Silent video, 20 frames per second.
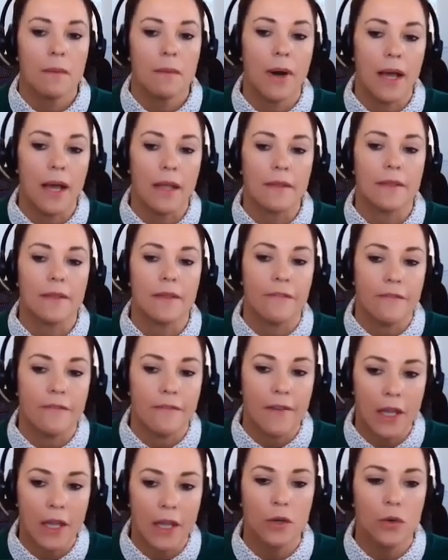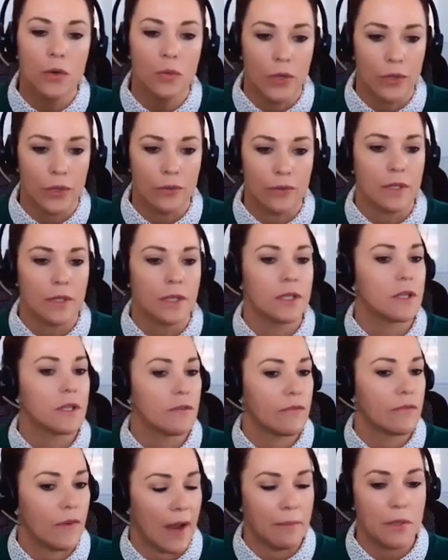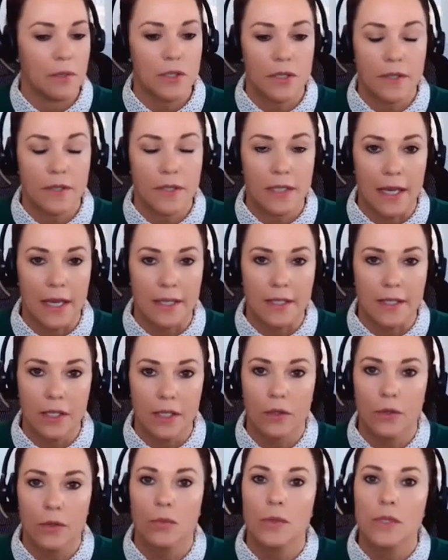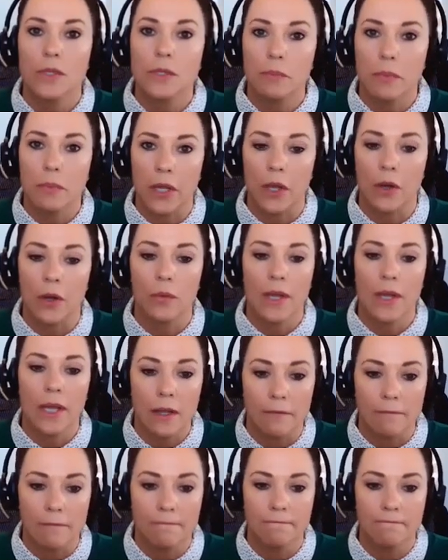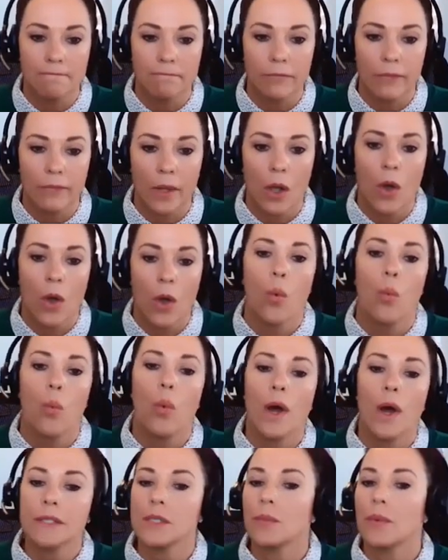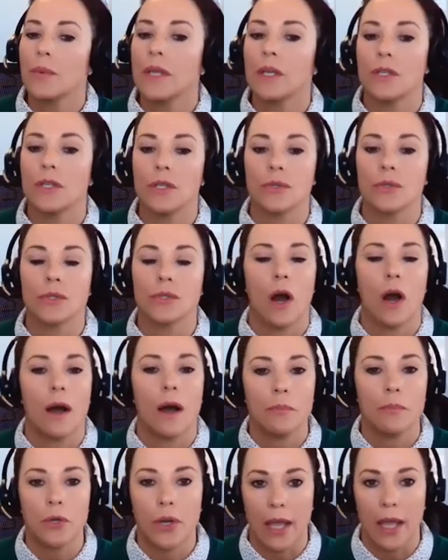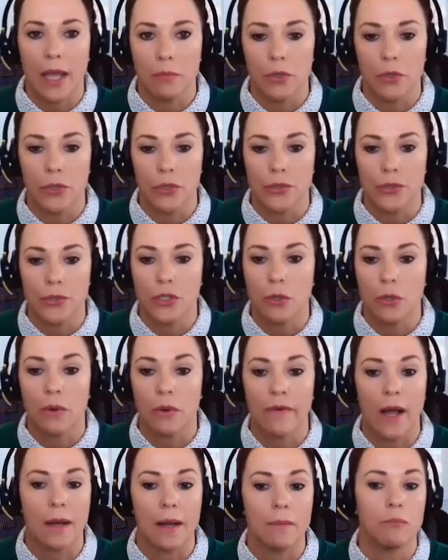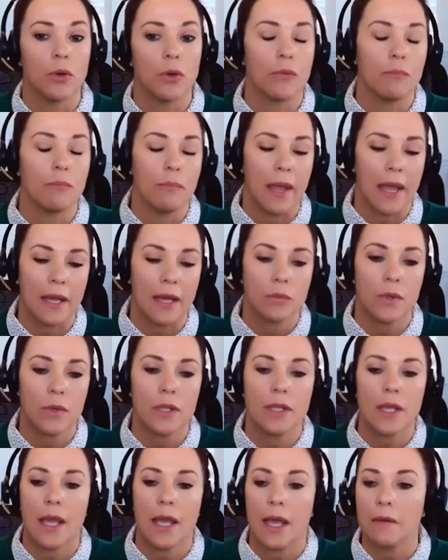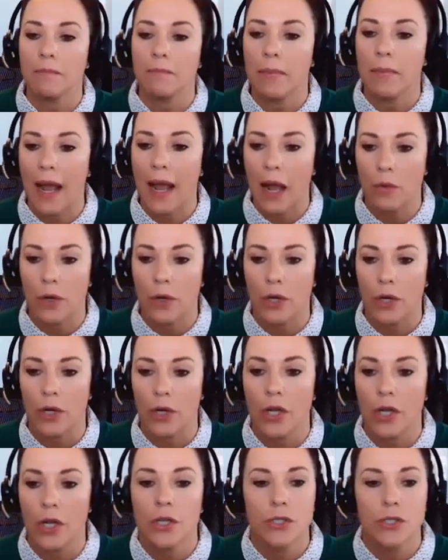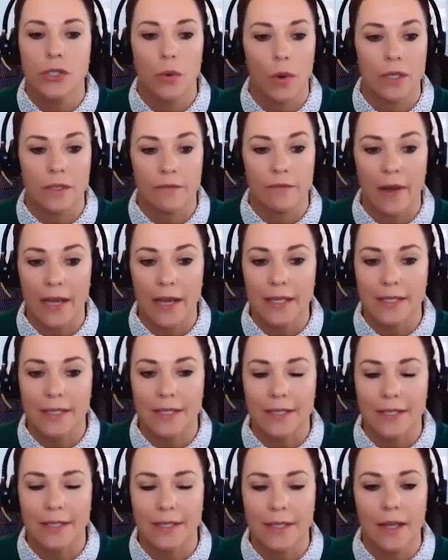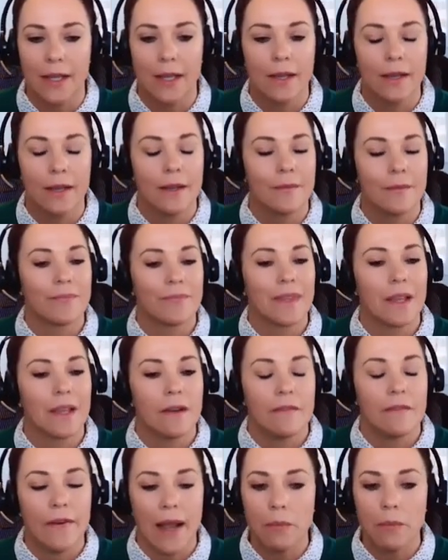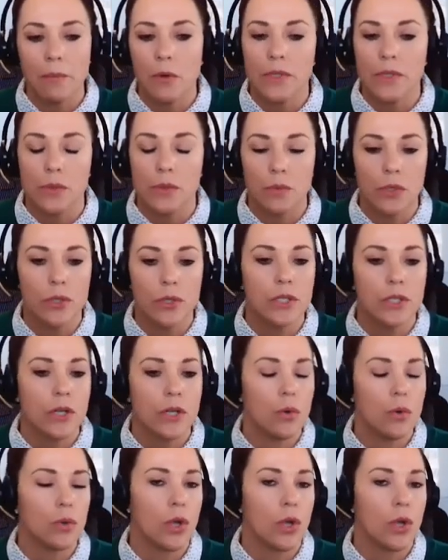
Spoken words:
But the fatal wound to fiber to the desk was PoE. Once we could use copper cables to provide both bandwidth and power to our devices, fiber was really no